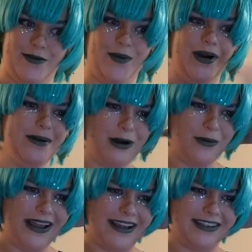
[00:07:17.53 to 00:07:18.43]
What
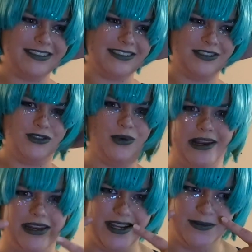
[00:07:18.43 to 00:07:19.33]
about wigs? Do
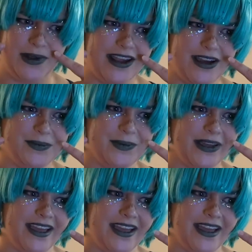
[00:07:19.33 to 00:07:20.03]
I need makeup?